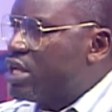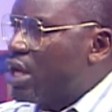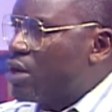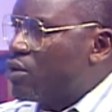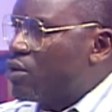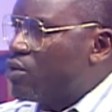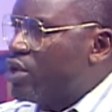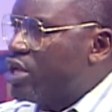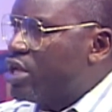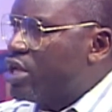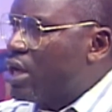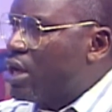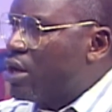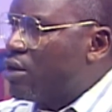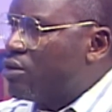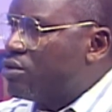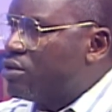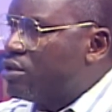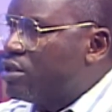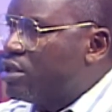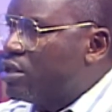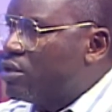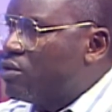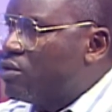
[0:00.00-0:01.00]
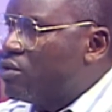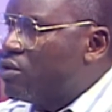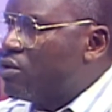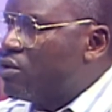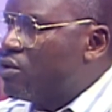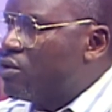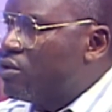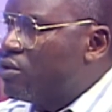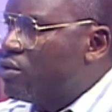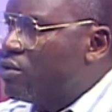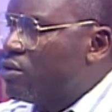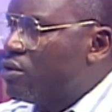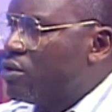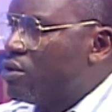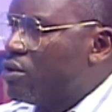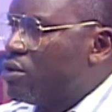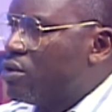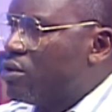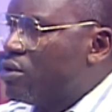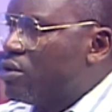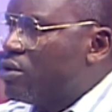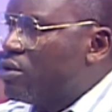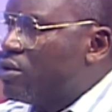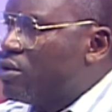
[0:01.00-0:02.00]
going out, they go
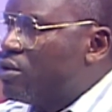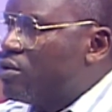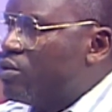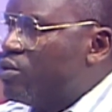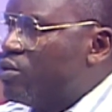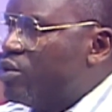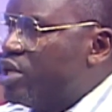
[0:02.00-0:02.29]
with